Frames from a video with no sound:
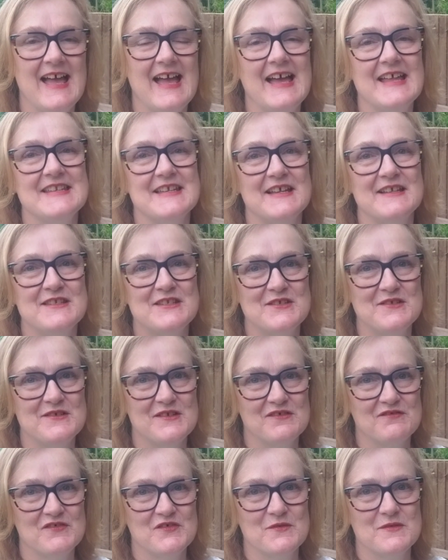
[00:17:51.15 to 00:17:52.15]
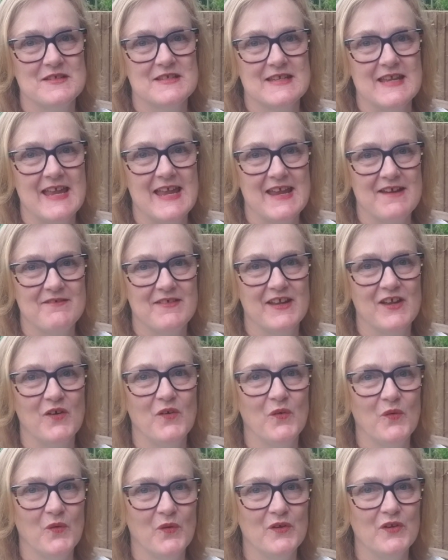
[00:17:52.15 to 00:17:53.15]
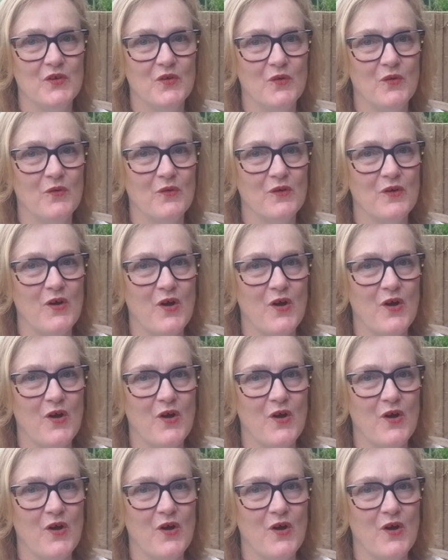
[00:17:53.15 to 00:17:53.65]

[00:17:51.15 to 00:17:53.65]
and I do look forward to hearing all your